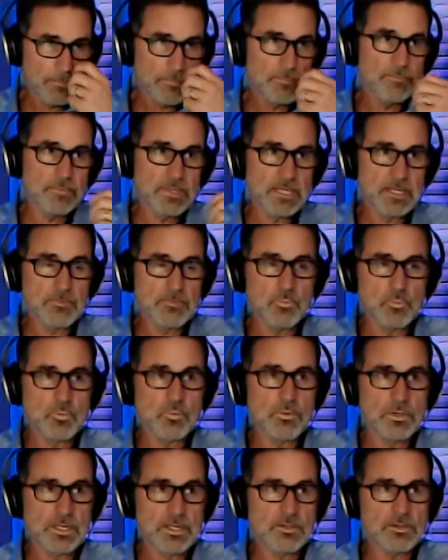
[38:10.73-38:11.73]
It
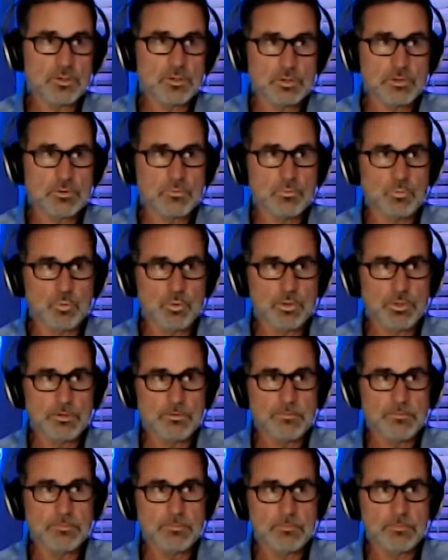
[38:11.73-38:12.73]

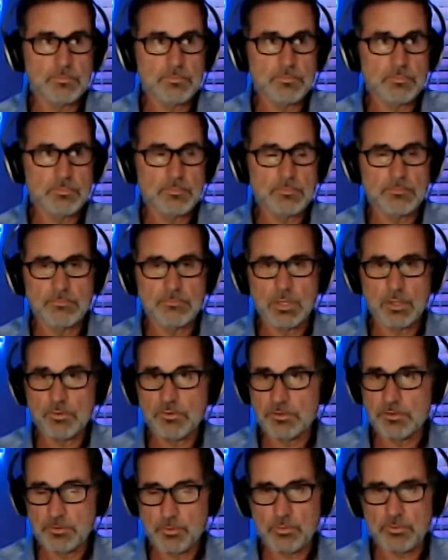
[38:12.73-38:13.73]
would blow
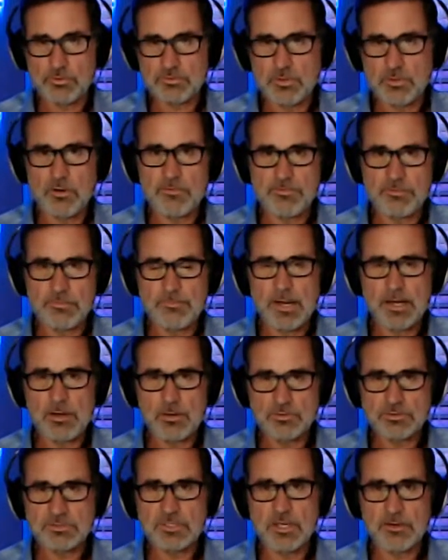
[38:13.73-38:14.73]
the doors off of
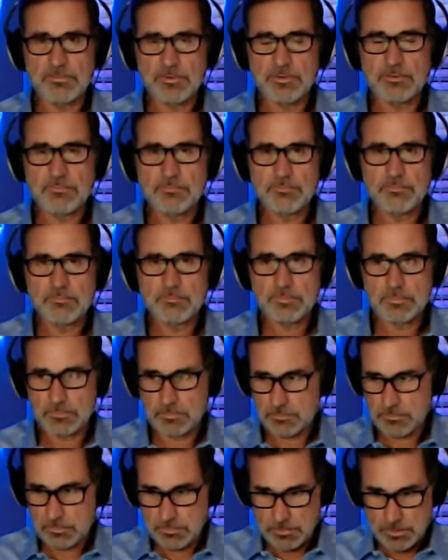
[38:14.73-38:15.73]
my 07,
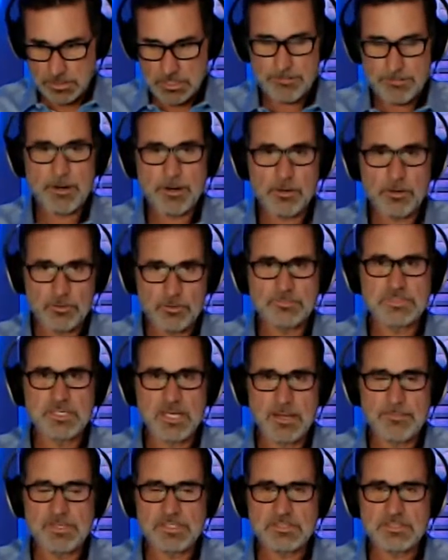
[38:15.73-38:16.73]
compare them
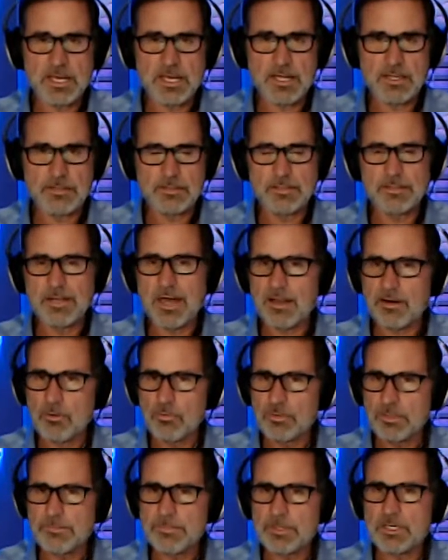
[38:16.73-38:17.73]
side by side, not
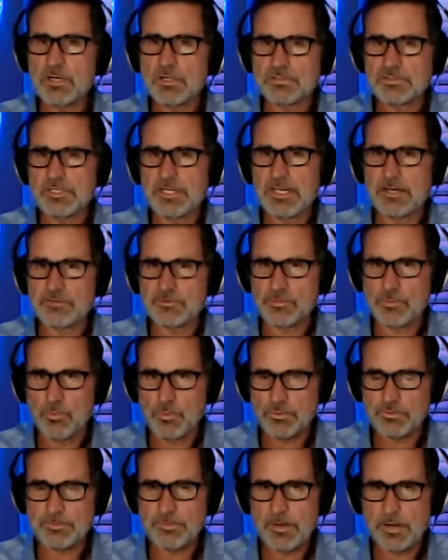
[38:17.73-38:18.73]
only because the extra
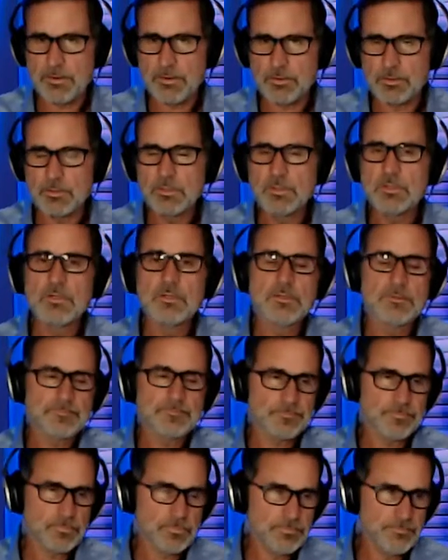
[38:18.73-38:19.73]
horsepower,
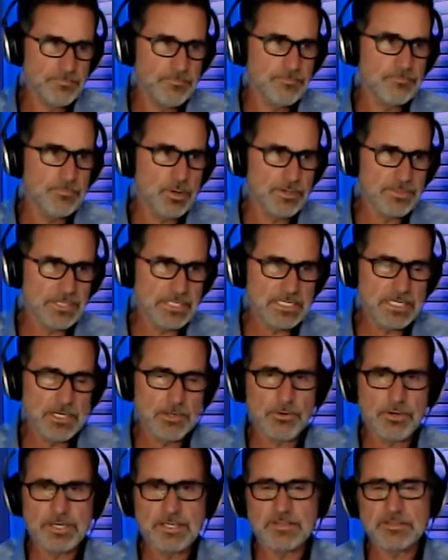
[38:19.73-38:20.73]
but the
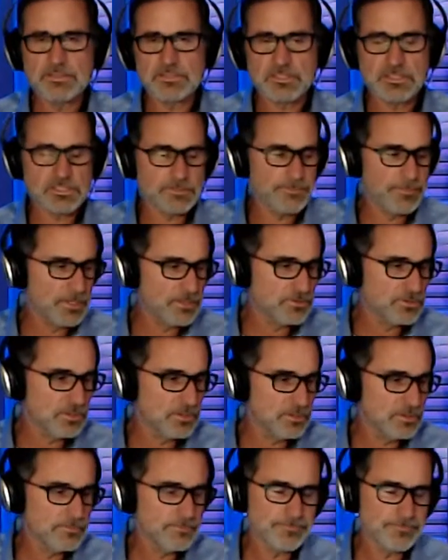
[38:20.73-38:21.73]
gearing, the
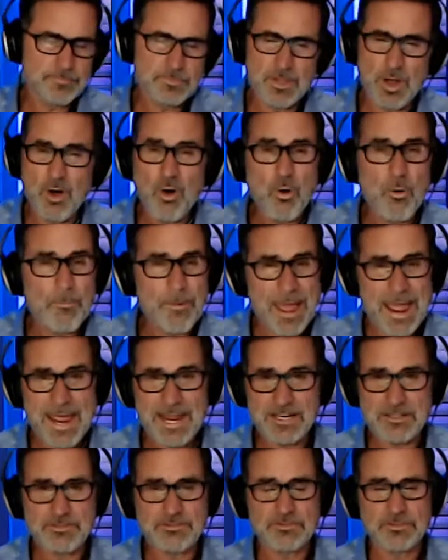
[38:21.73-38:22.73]
suspension, the whole
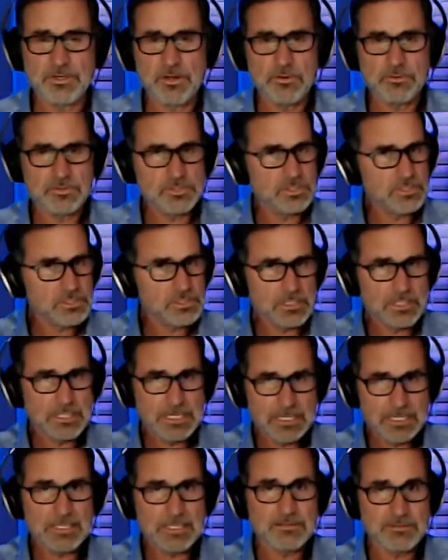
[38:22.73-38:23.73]
package,
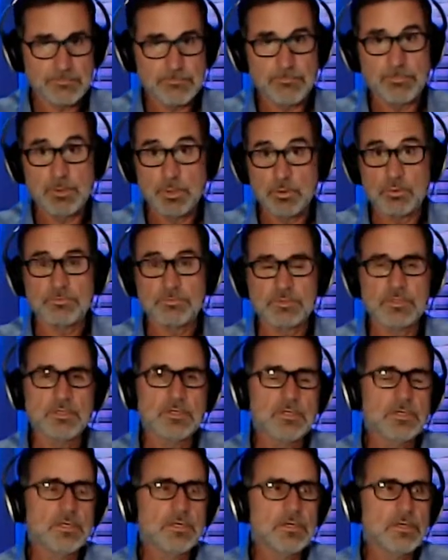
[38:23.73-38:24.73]
it's built.
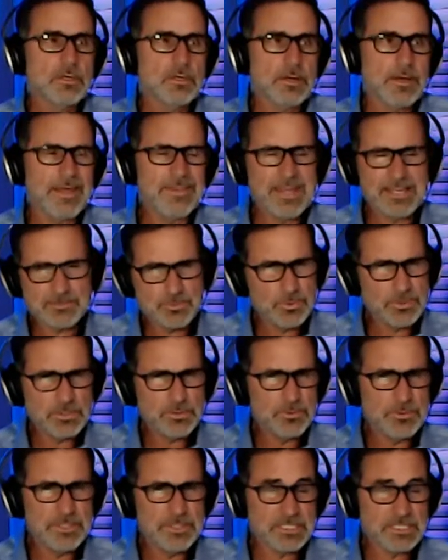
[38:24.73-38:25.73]
And that's what
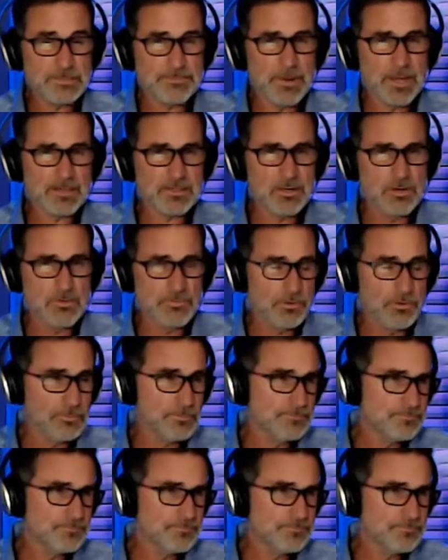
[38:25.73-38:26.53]
you would expect over